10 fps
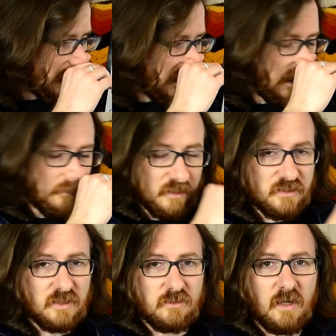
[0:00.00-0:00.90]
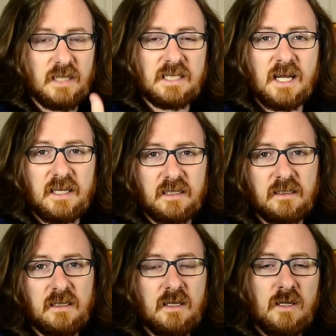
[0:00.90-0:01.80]
But there's also Katakana,
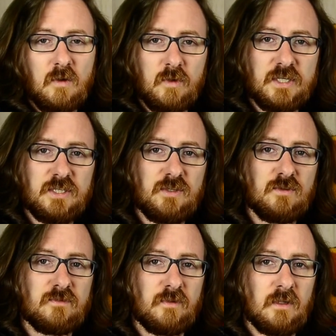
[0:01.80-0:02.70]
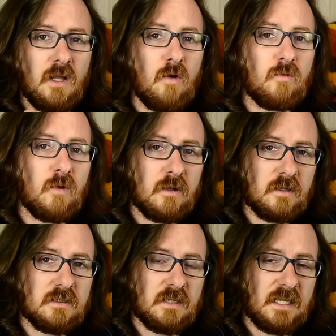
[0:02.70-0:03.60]
which is used for loan
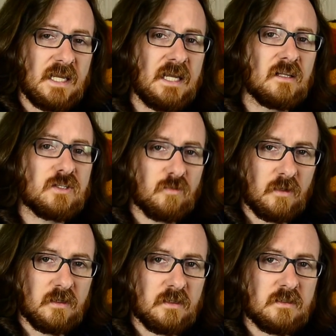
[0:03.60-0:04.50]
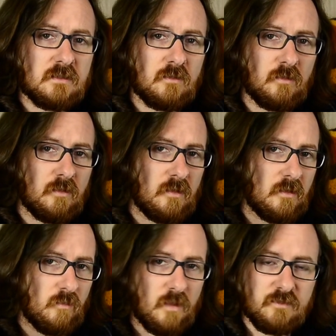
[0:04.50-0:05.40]
words like English words
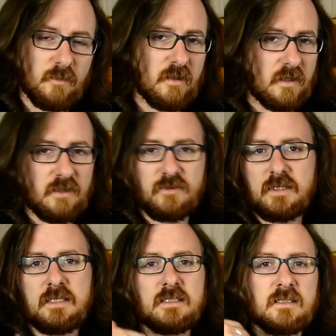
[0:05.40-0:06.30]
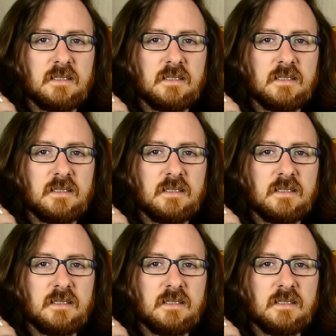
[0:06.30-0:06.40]
or words from other countries